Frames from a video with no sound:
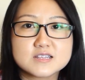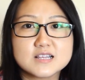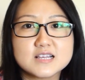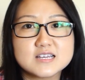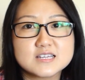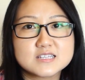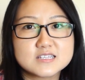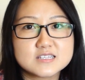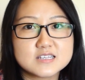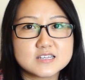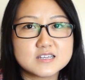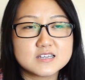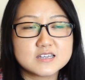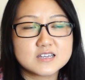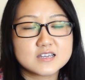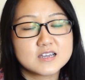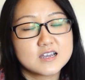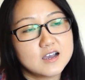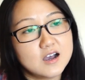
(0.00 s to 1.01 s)
the last
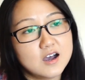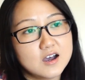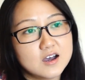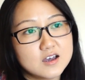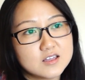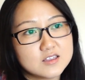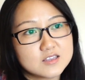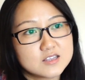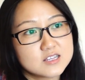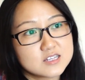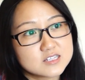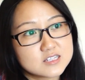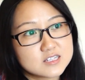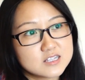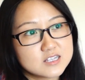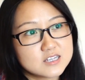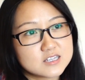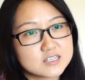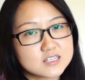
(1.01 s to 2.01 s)
thing on this
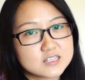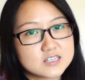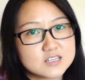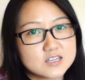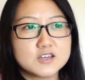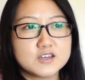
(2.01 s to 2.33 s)
list.